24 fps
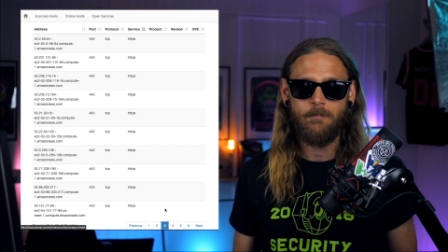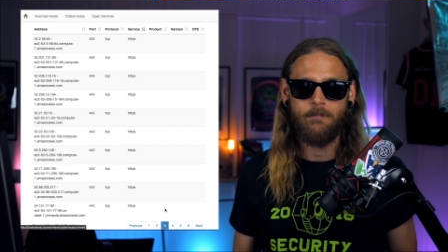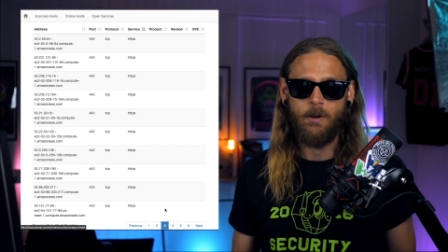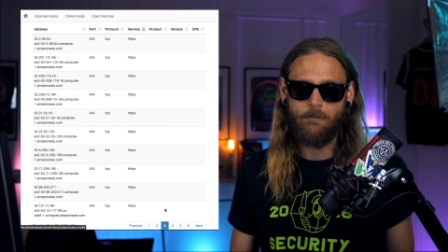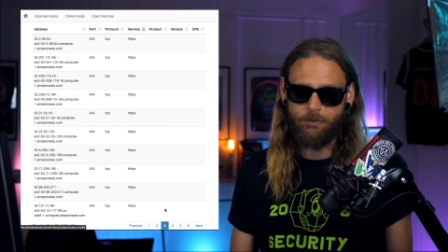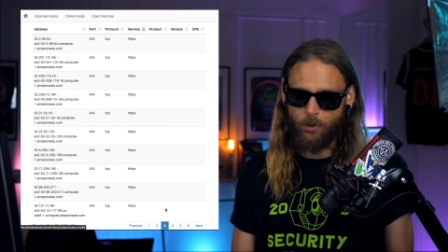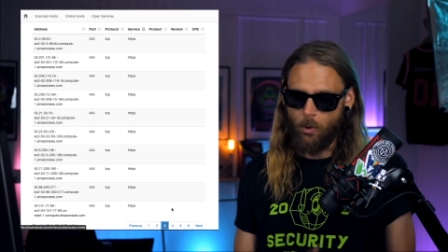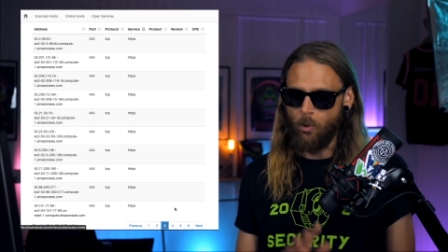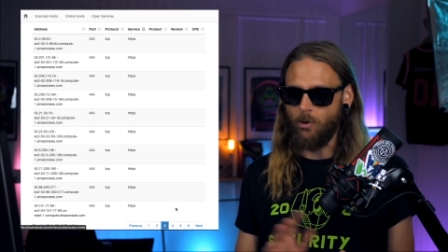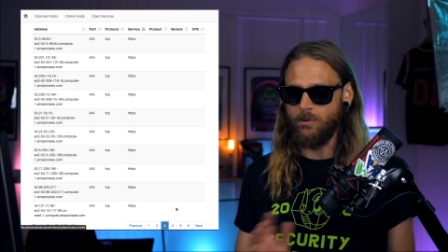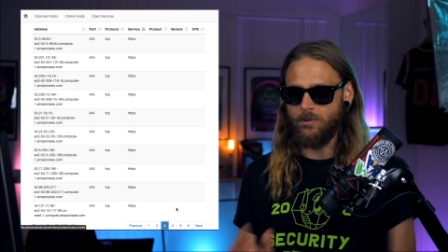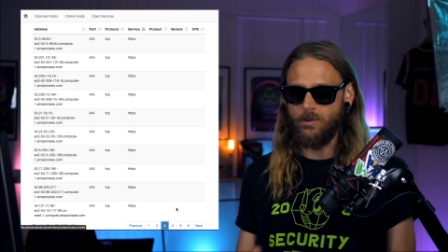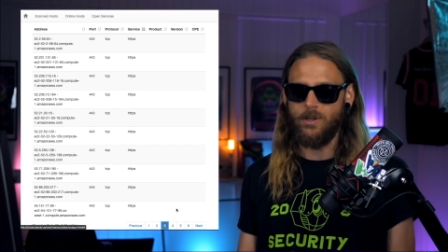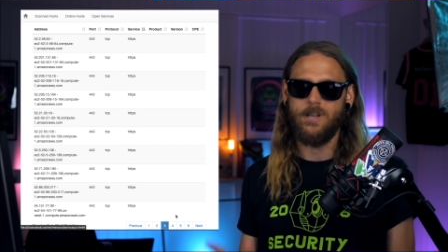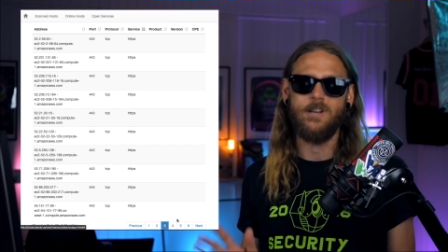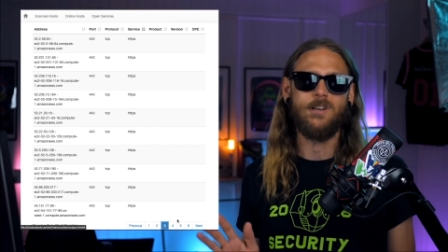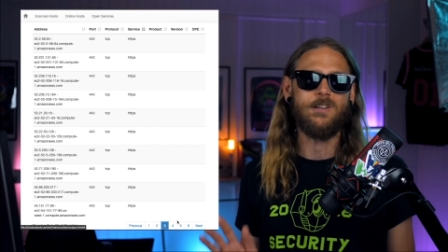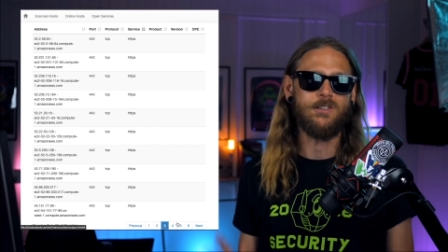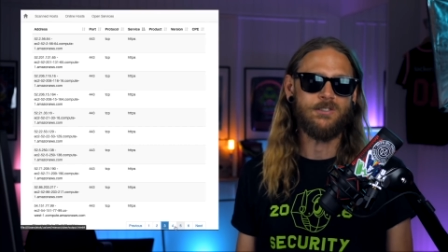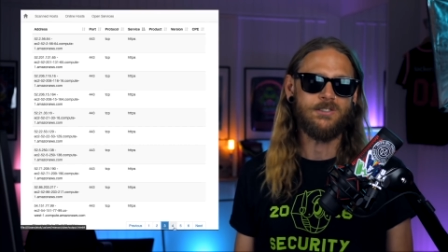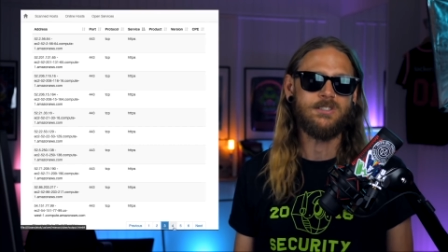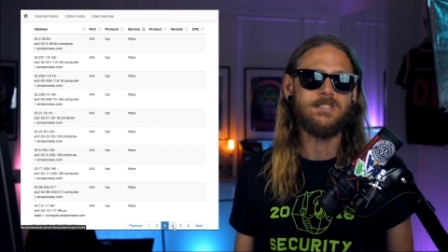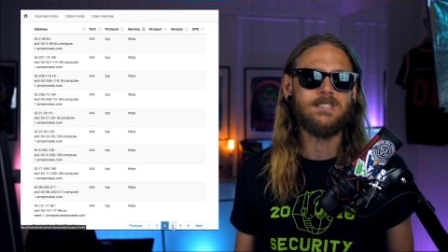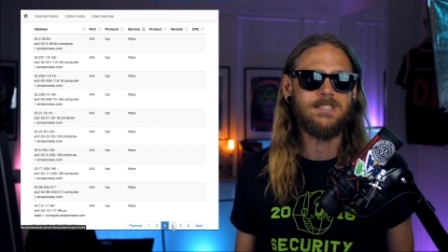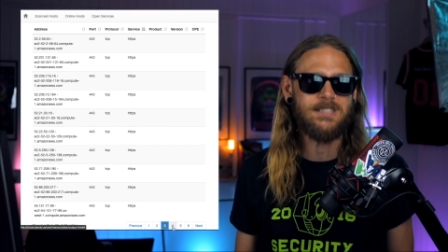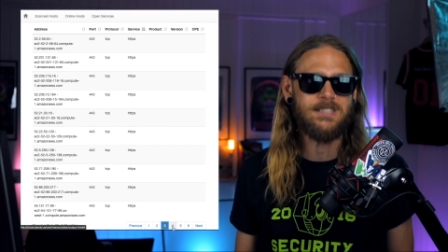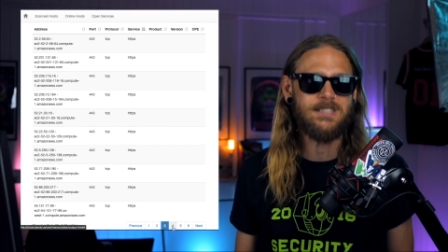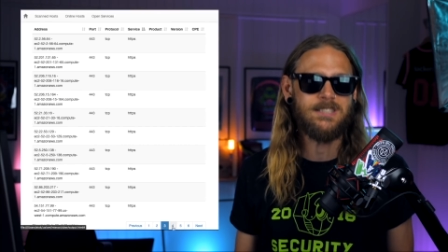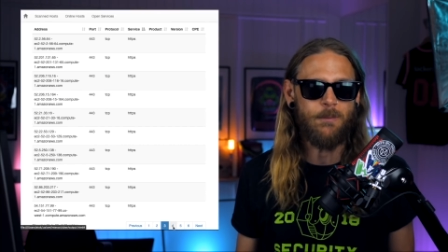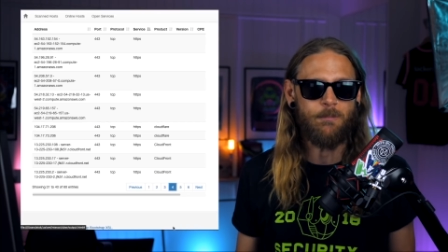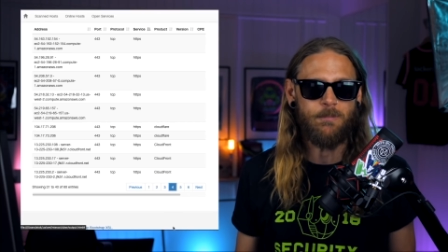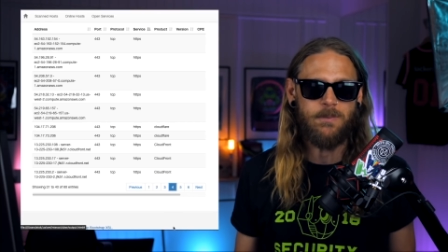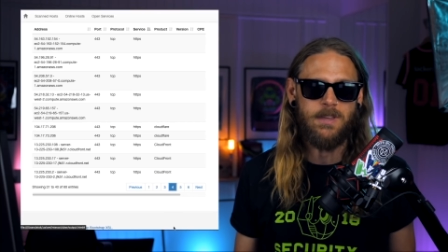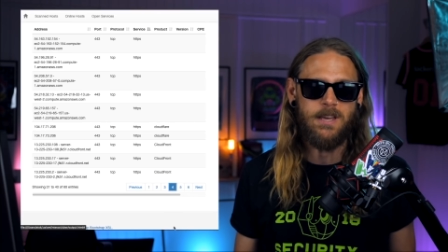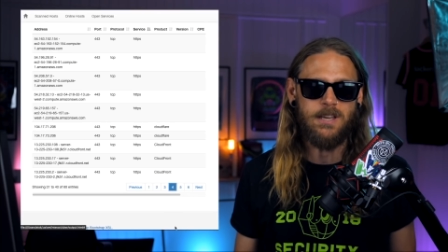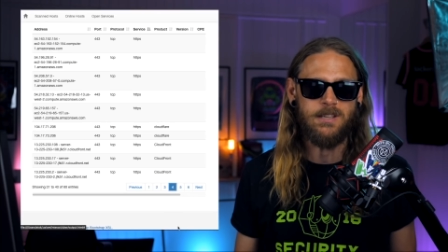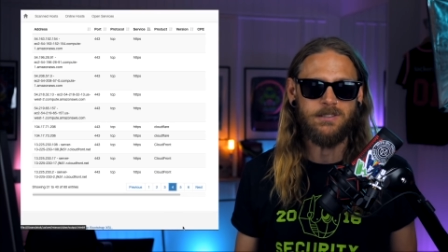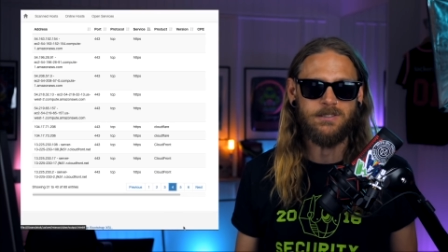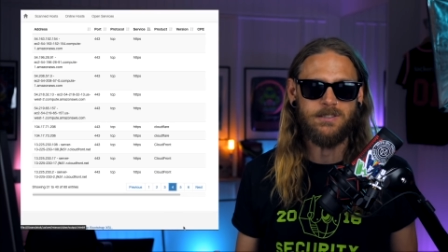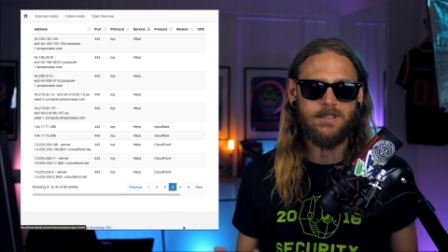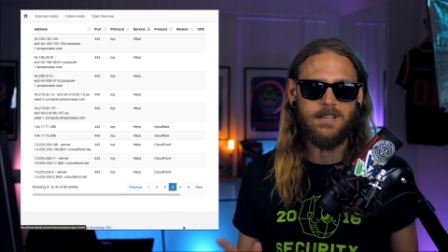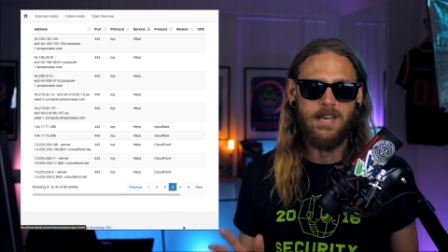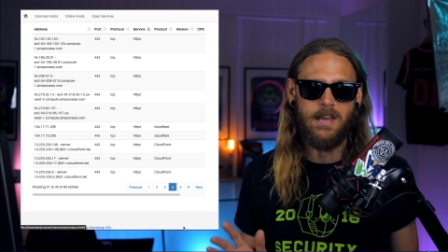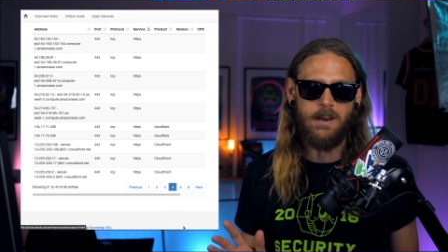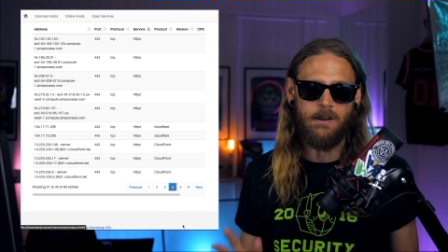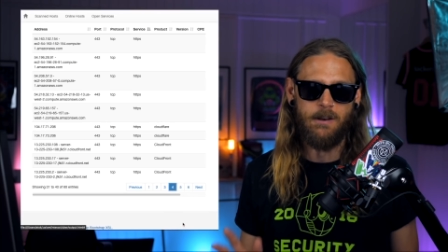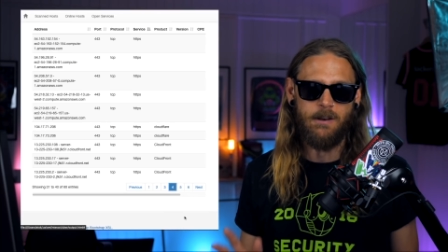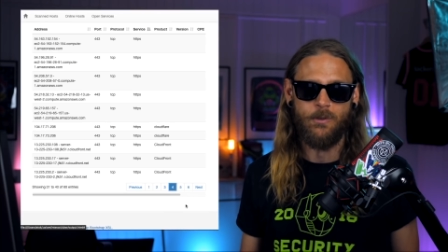Of course, you can just skip this,
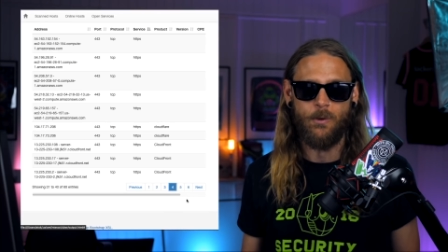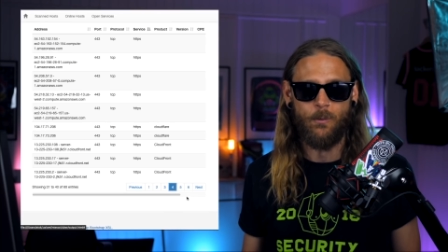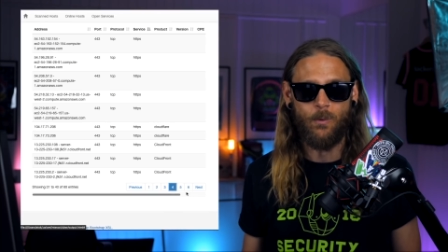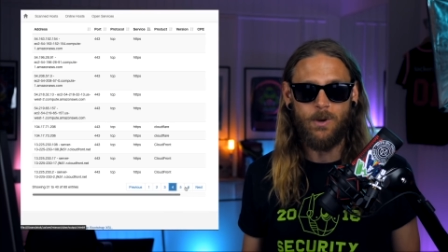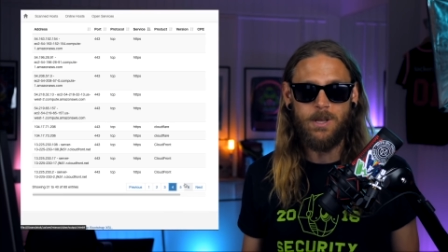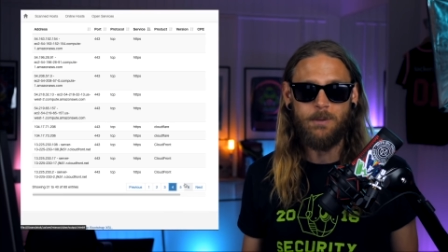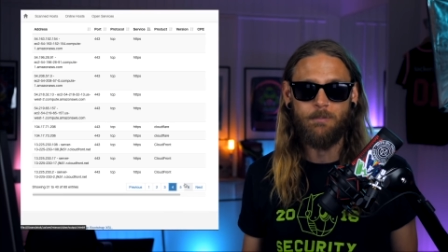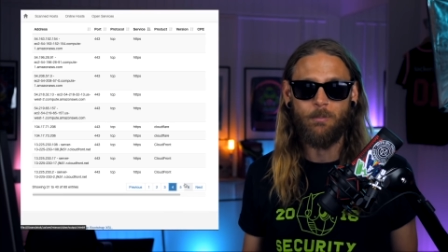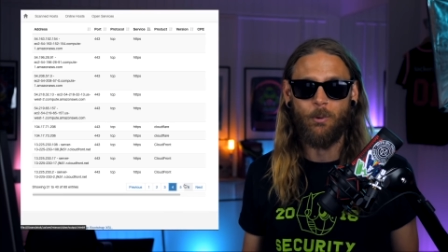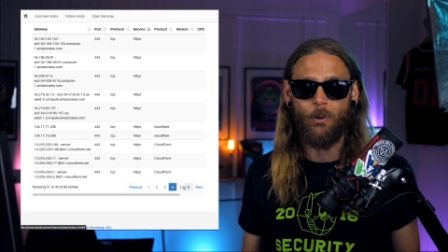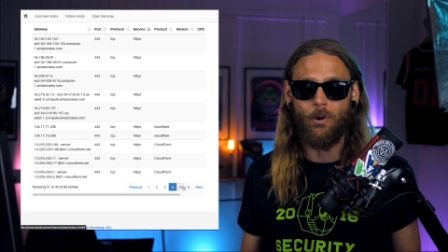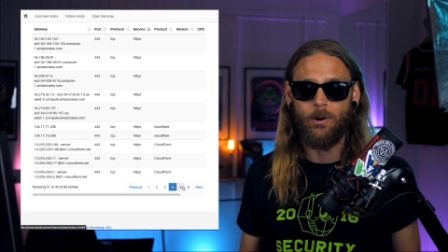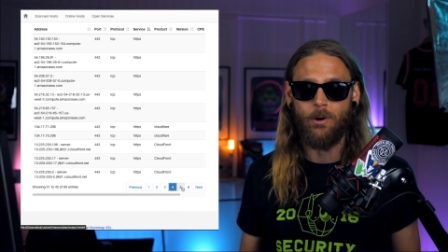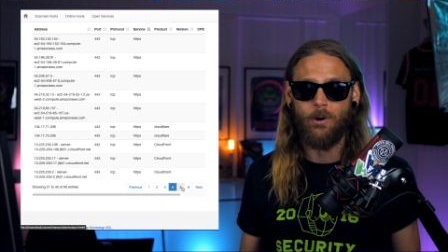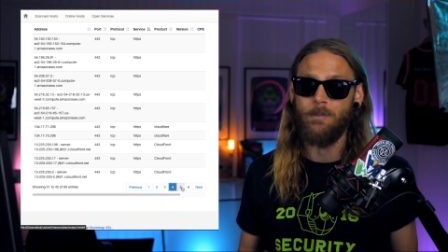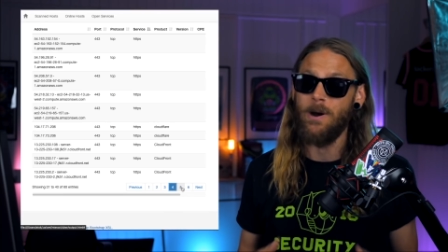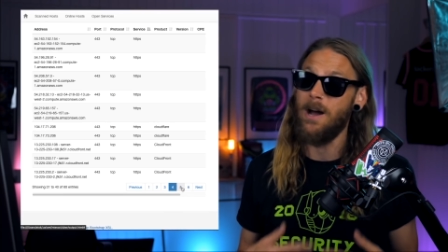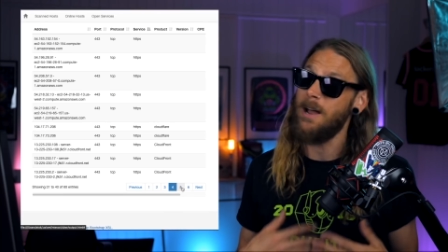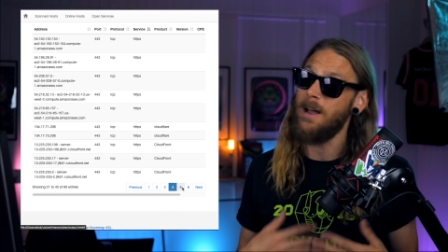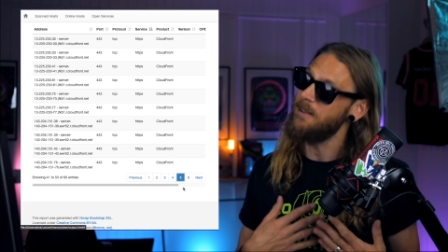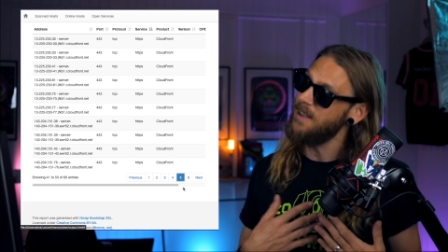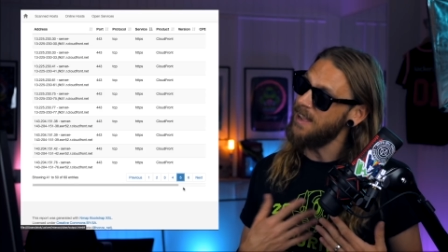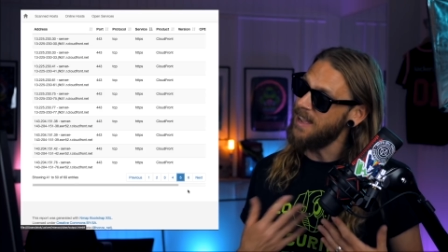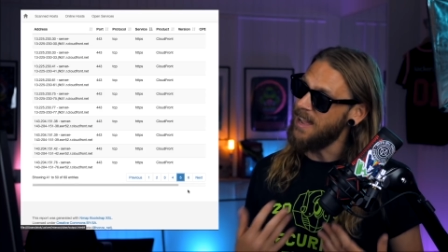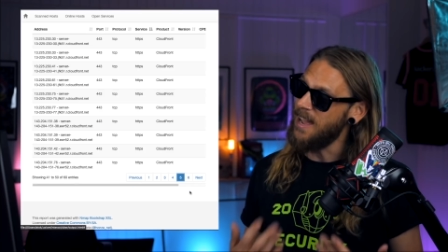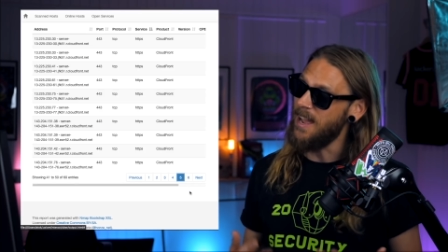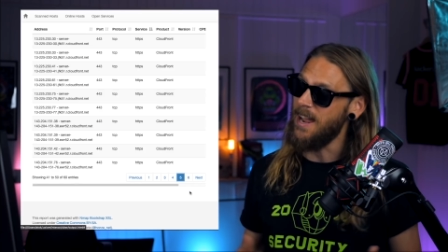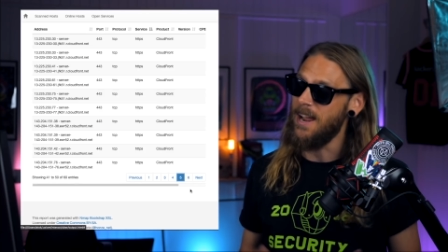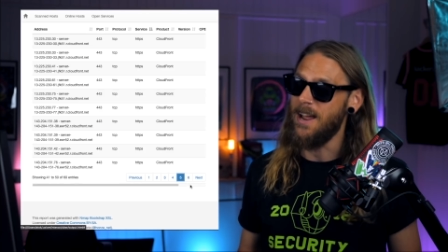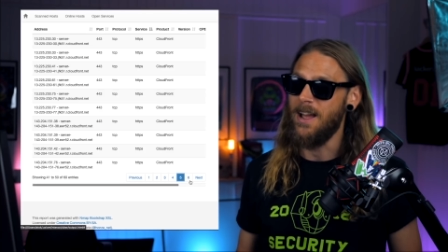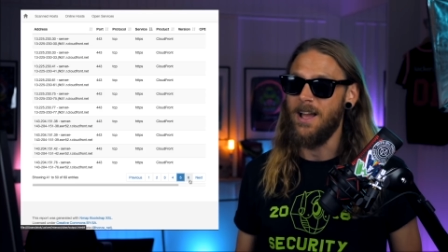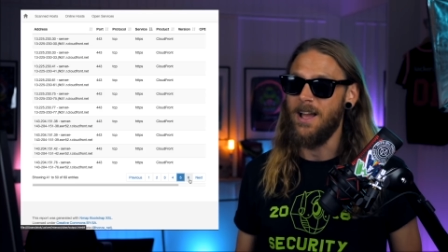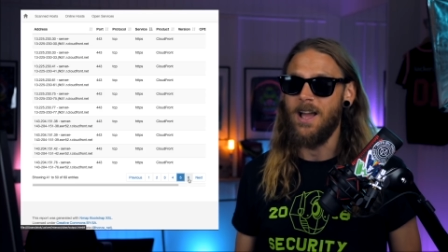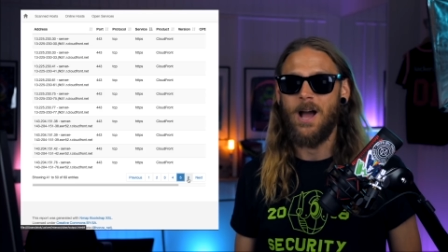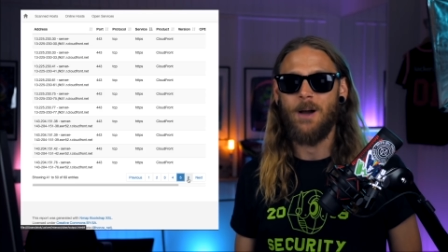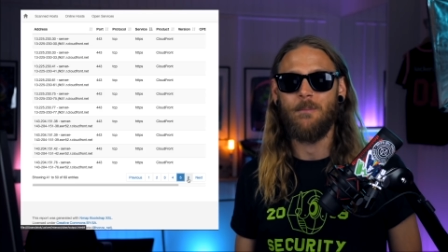get in the report, but hey,